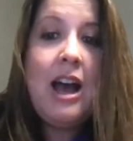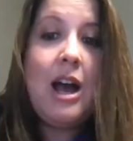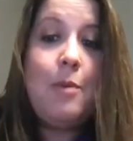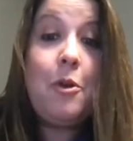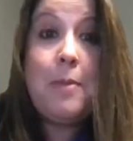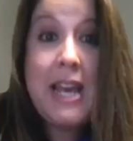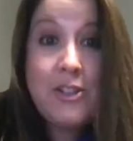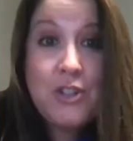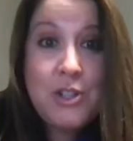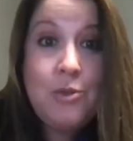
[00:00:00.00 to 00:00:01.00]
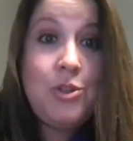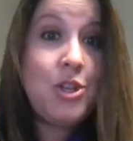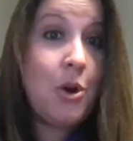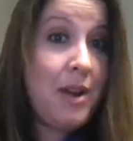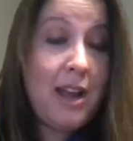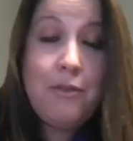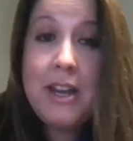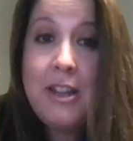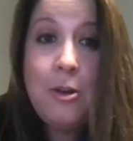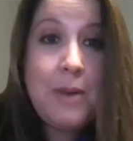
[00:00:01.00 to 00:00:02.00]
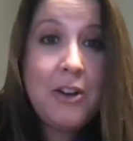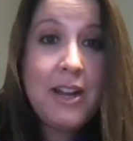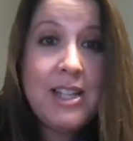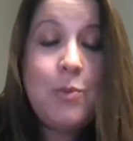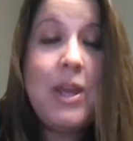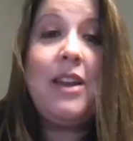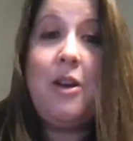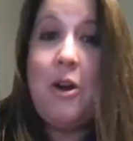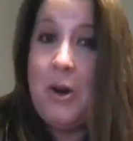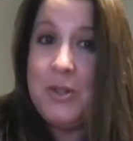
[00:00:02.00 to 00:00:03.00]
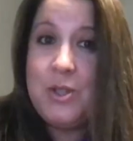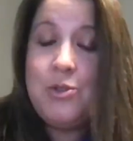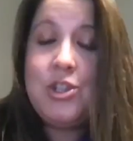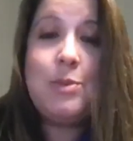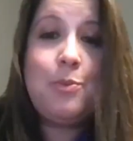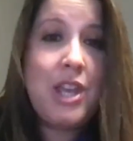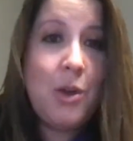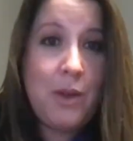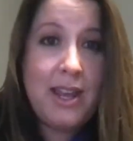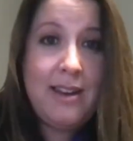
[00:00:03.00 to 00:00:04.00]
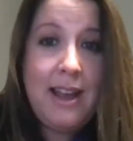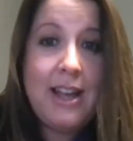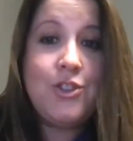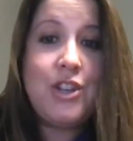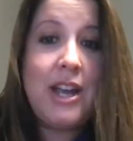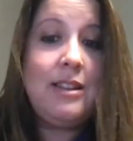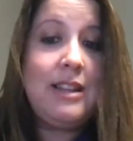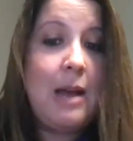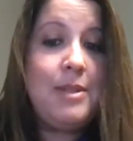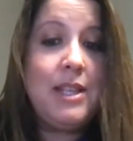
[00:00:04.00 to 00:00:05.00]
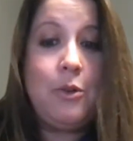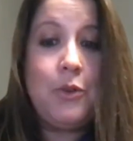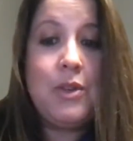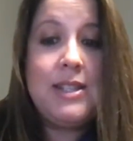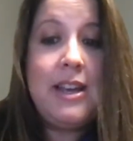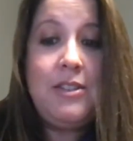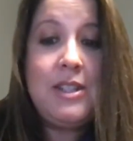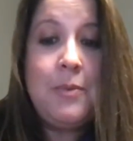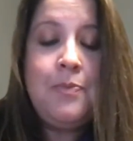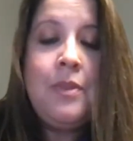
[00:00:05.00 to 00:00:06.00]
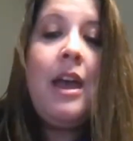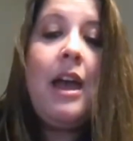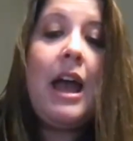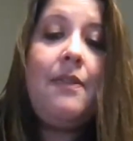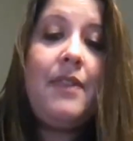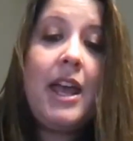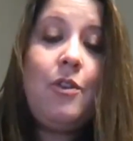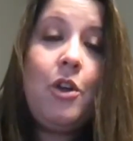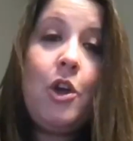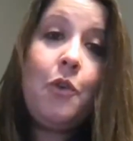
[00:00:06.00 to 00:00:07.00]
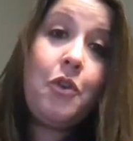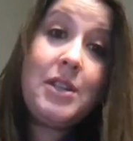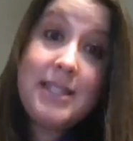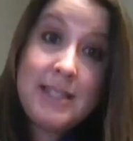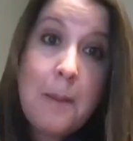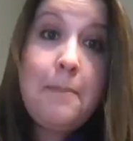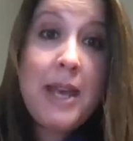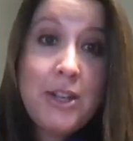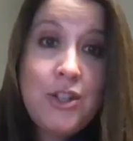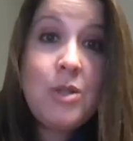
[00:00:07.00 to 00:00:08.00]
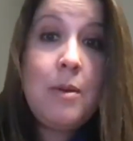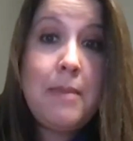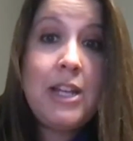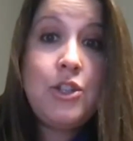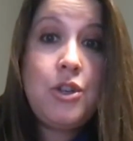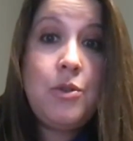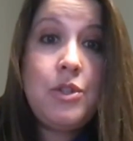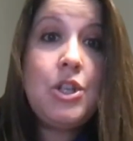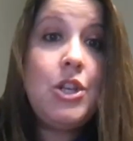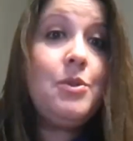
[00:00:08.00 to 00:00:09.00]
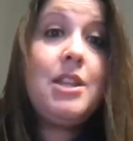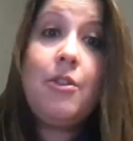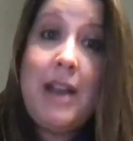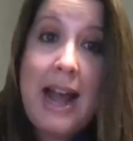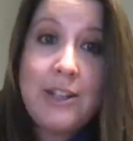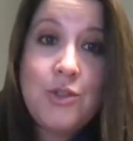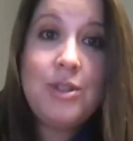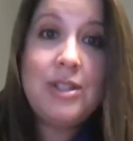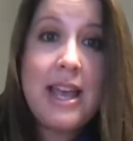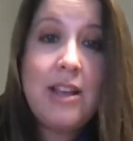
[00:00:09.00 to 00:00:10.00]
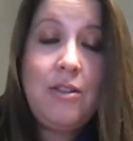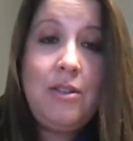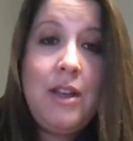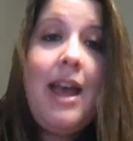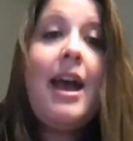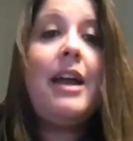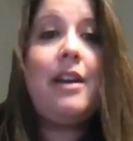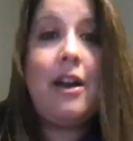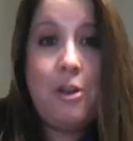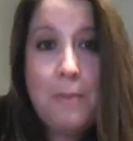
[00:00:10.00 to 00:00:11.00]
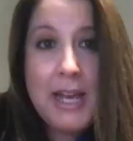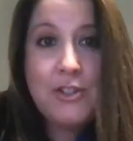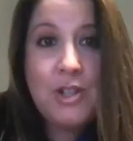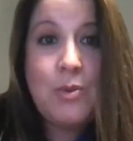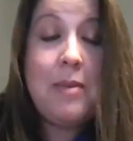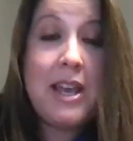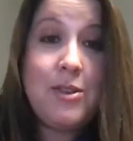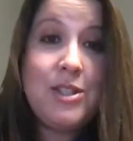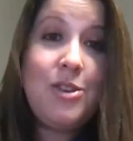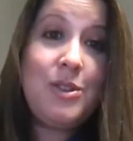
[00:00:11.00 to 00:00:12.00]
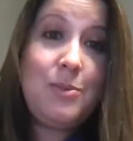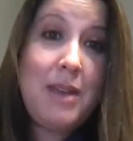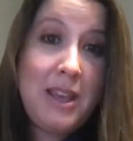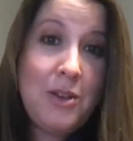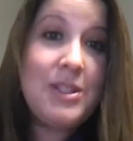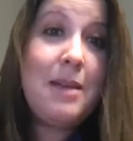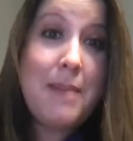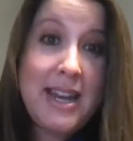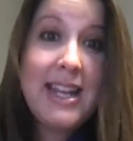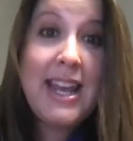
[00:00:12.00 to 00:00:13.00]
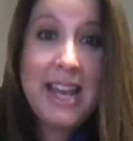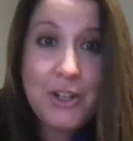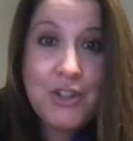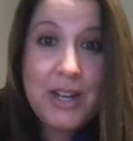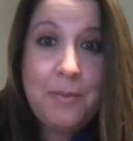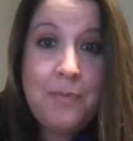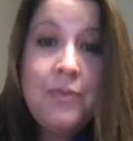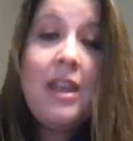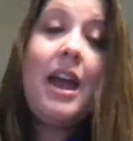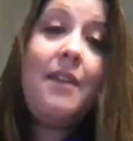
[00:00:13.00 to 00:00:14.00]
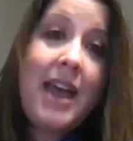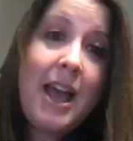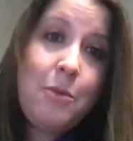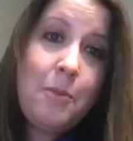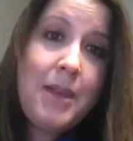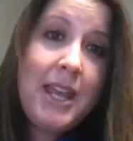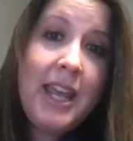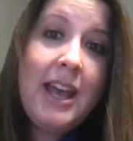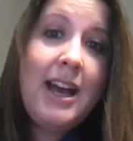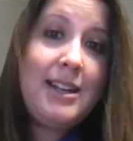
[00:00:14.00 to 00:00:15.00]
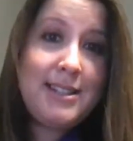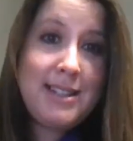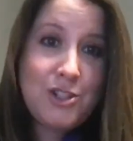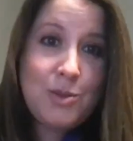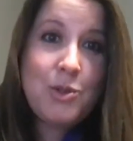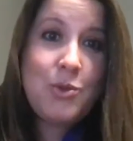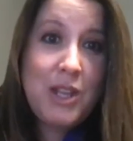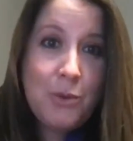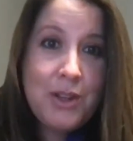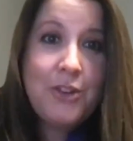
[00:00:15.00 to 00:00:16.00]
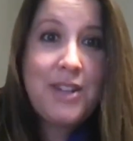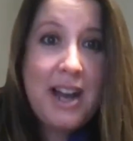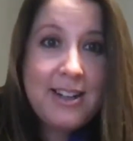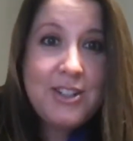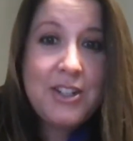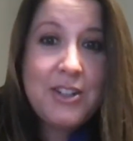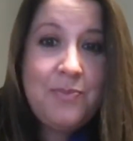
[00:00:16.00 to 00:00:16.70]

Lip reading: For patients who don't have regular periods, we can also just bring you in and check labs and ultrasound. And then for some patients, we may choose to use their natural cycle, and other patients we may use a medication. And that will be a discussion between you and your doctor.